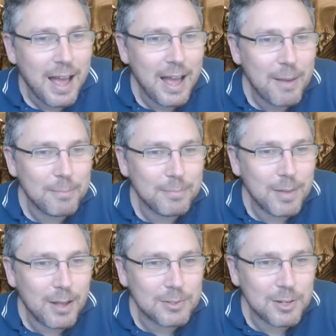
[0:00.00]

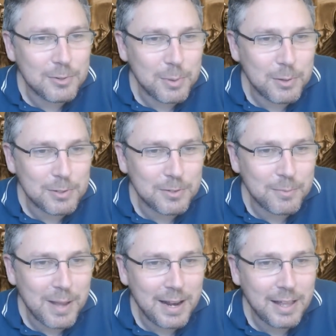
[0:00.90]
Um, I was starting with a question
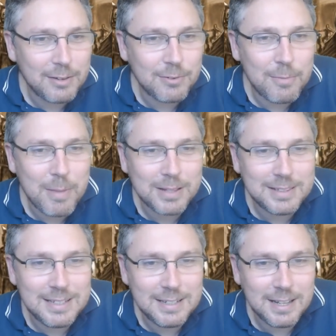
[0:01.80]
from Alejandro
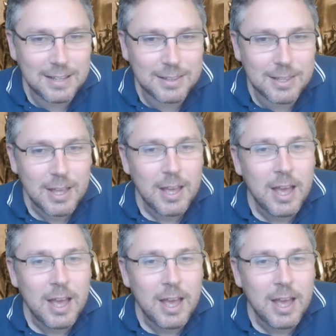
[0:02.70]
Martinez.